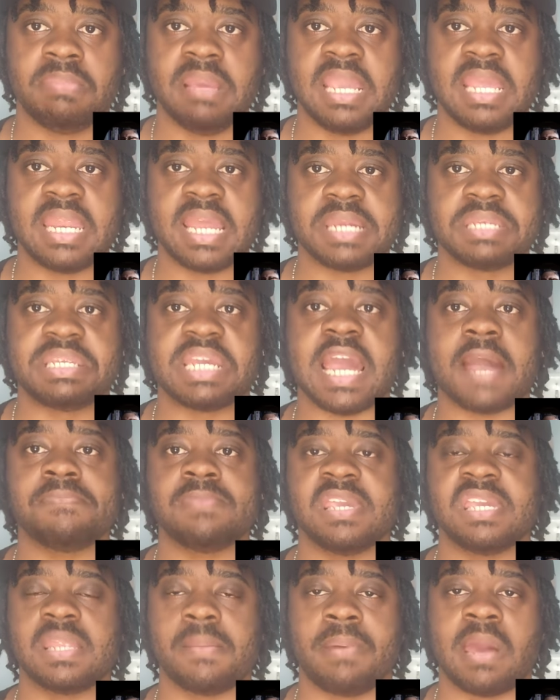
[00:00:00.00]
being
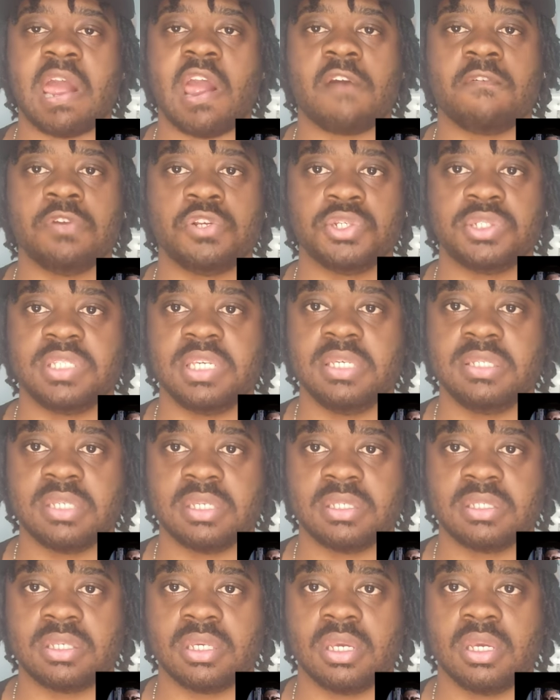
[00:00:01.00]
adapted in the Power Ranger
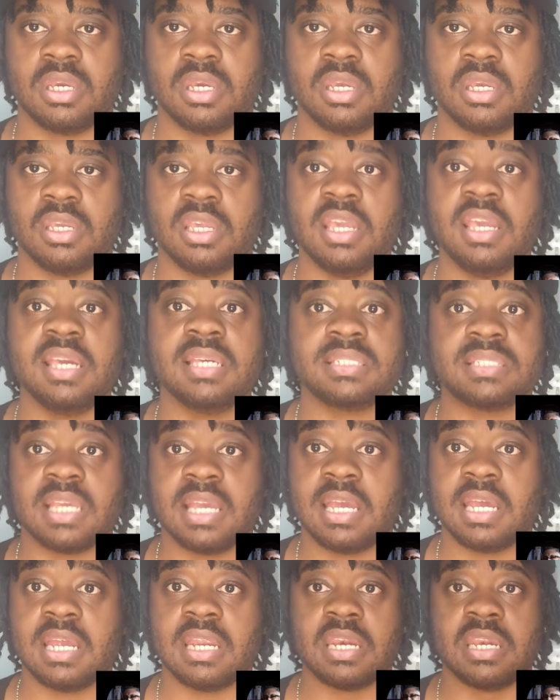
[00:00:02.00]
seasons, he
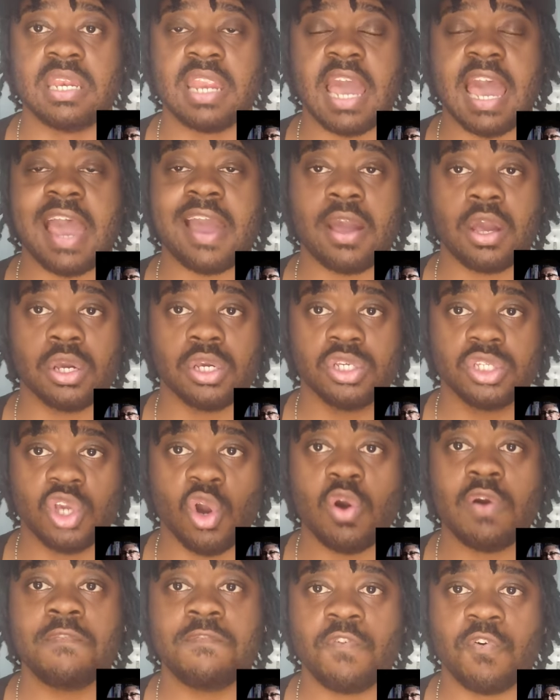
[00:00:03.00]
is not
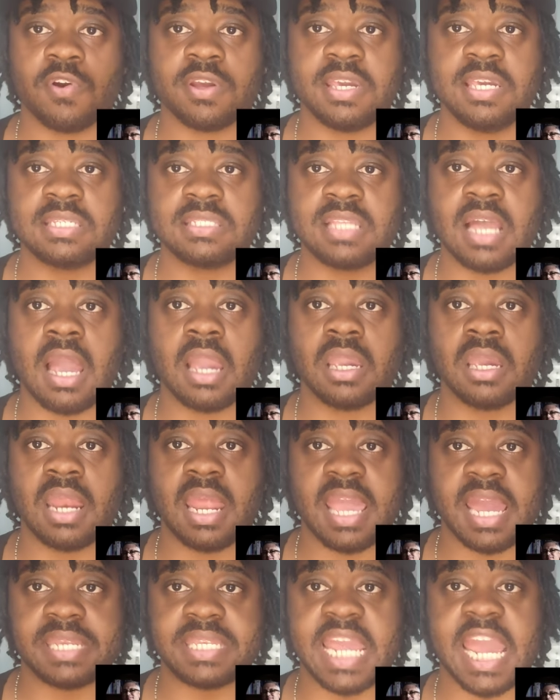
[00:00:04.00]
going for it. He's not
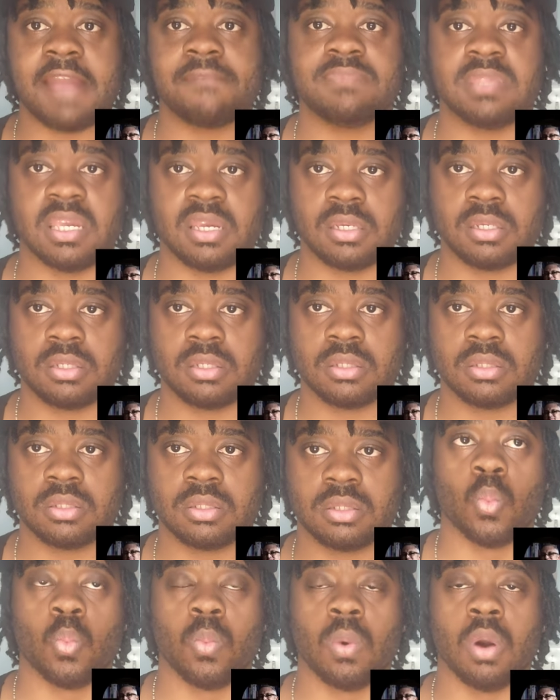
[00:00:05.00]
going to adapt it.
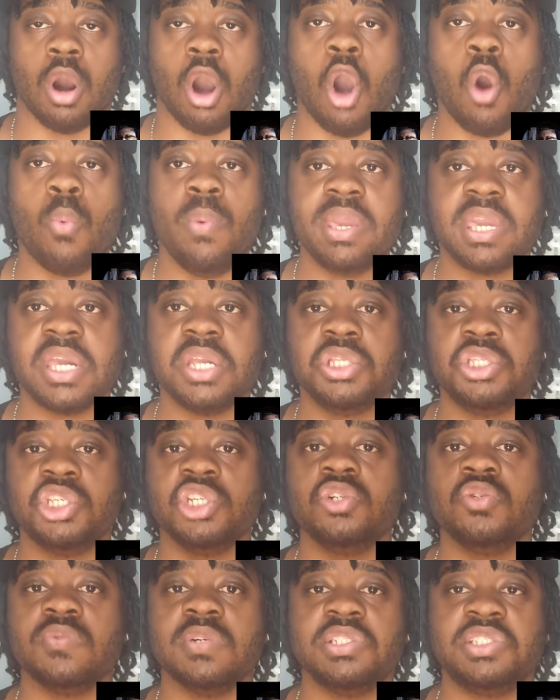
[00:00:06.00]
All we can
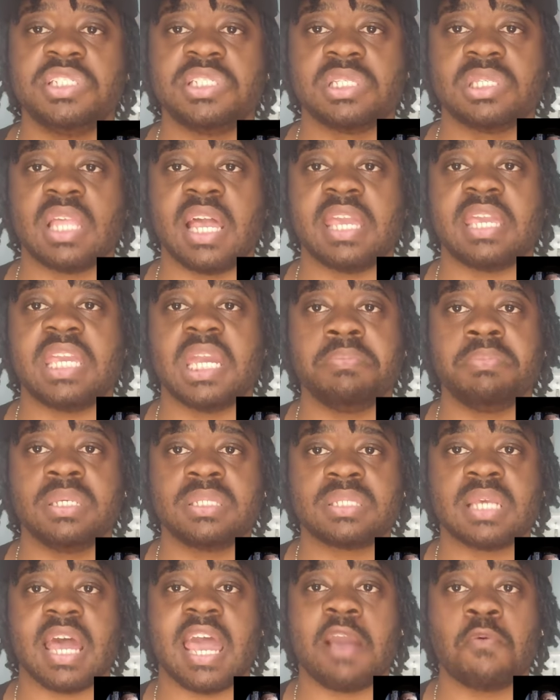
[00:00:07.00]
do is just let him
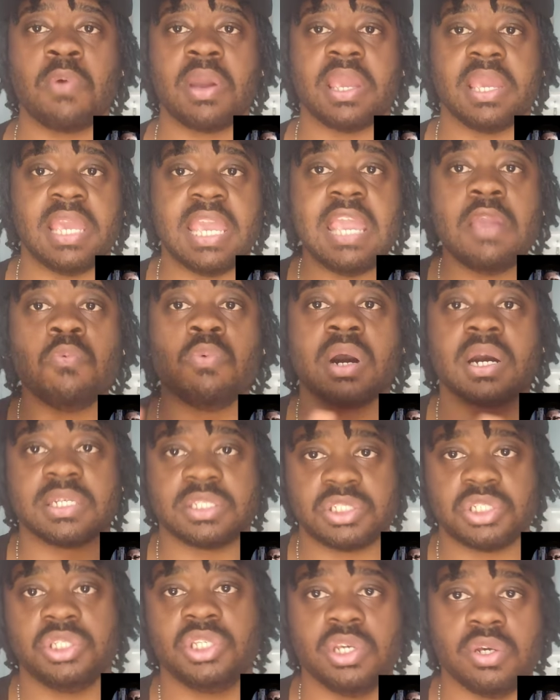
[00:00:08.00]
decide what he
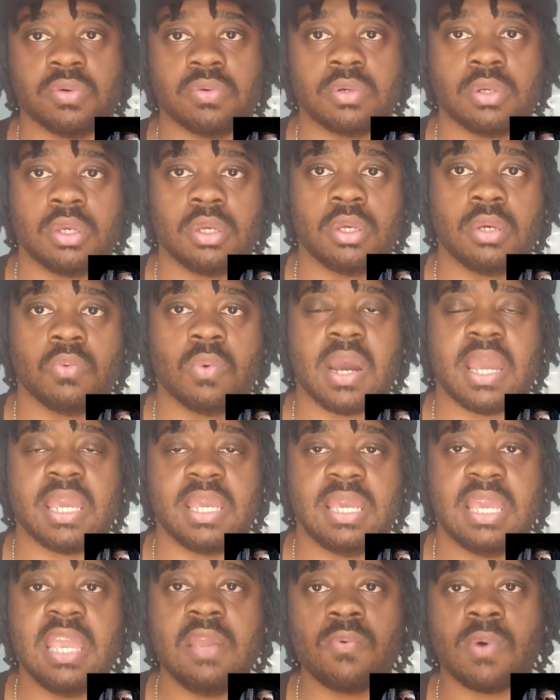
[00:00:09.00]
wants to do,
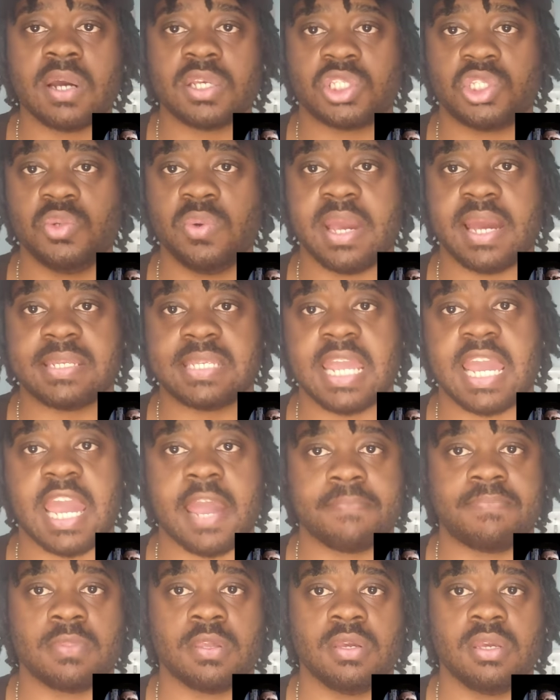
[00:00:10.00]
what he wants to
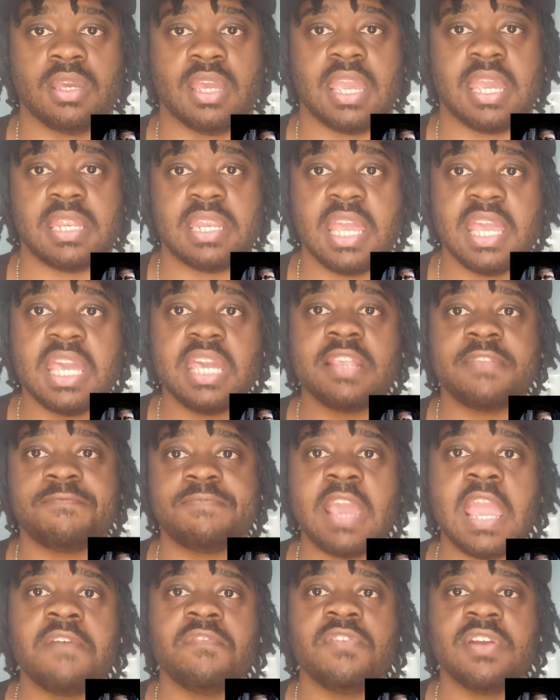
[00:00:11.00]
adapt. In his
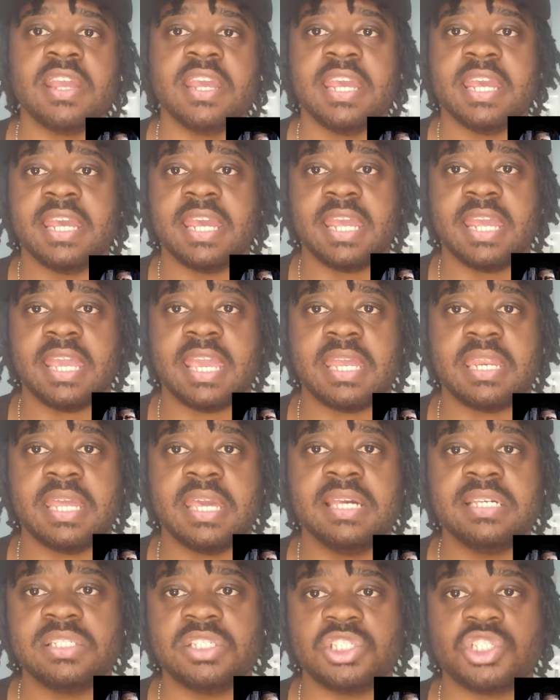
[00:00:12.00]
favor, in
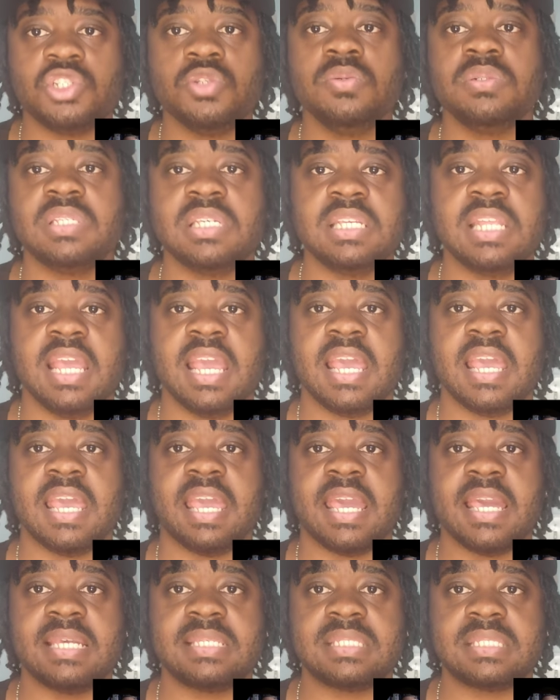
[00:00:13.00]
his choosing,
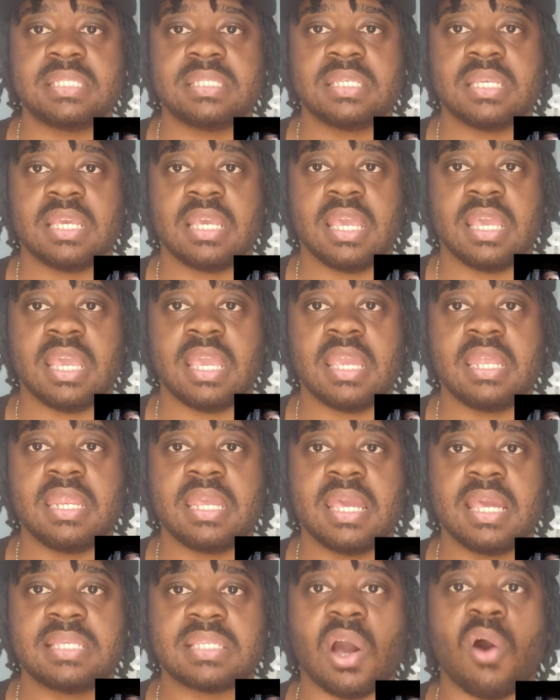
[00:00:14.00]
is
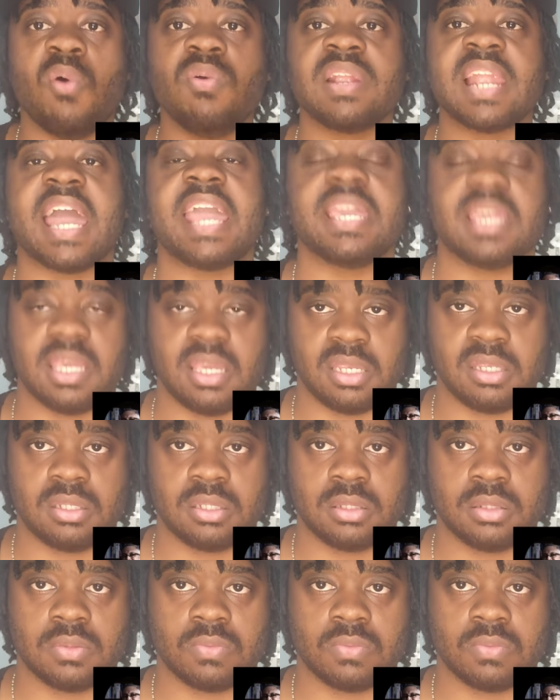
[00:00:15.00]
in his own liking.